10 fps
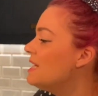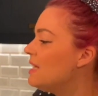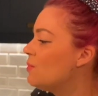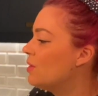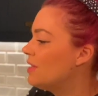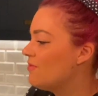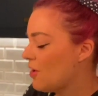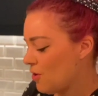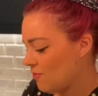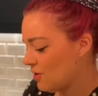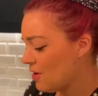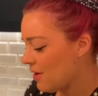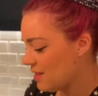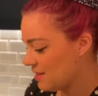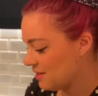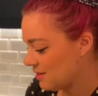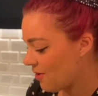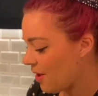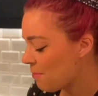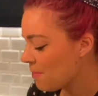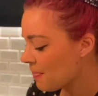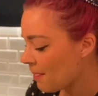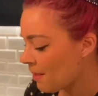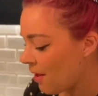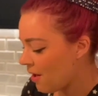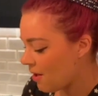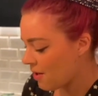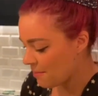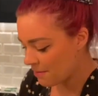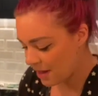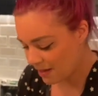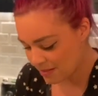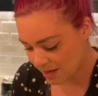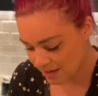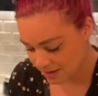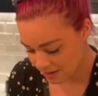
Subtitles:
you want to leave it overnight this time, and then